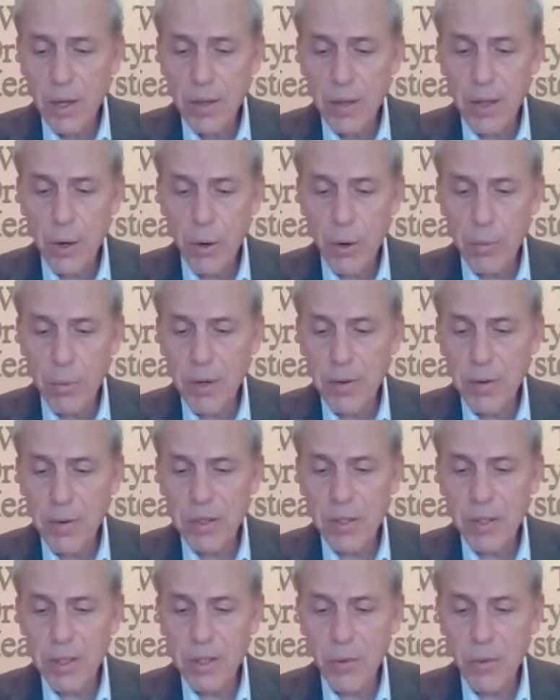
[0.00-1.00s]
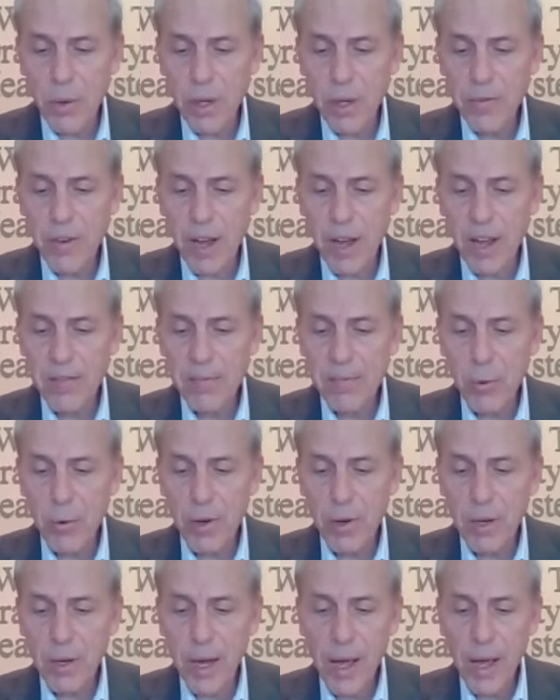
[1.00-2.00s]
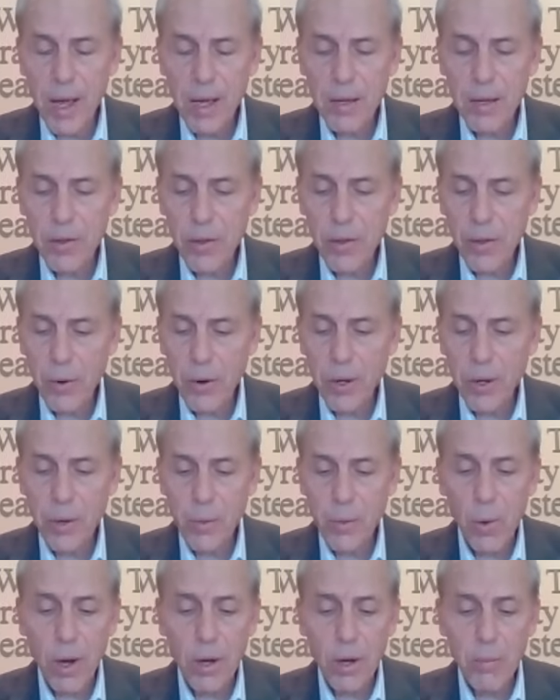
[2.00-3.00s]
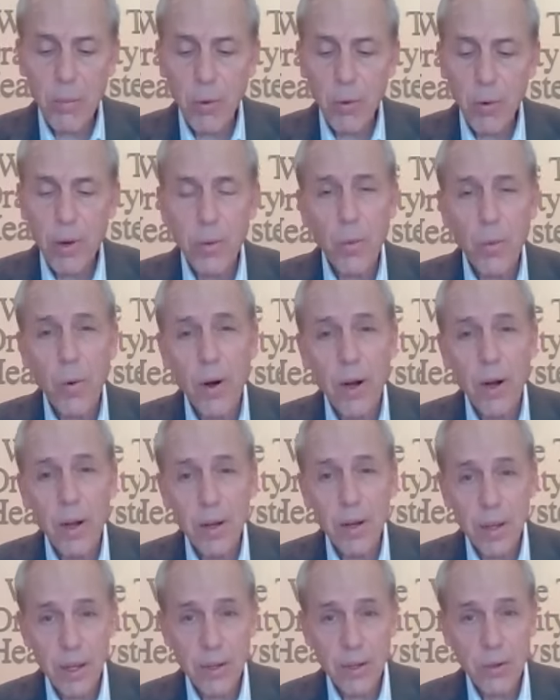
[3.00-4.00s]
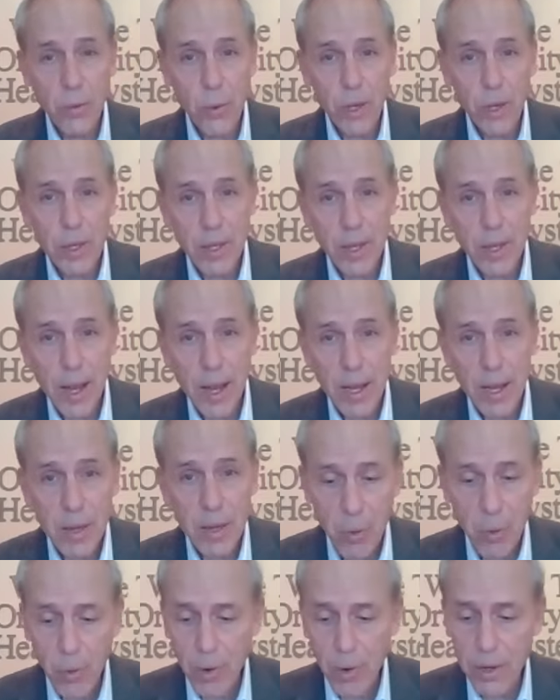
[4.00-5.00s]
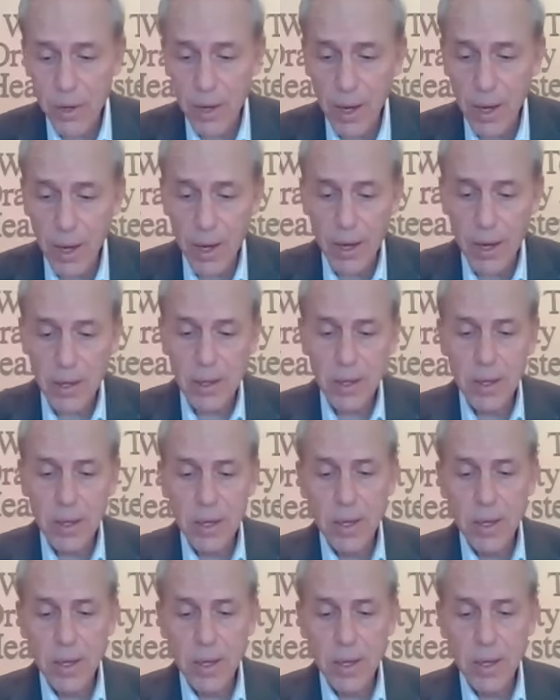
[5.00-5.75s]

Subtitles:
They were previously 25.9, 31.1, and 28.9.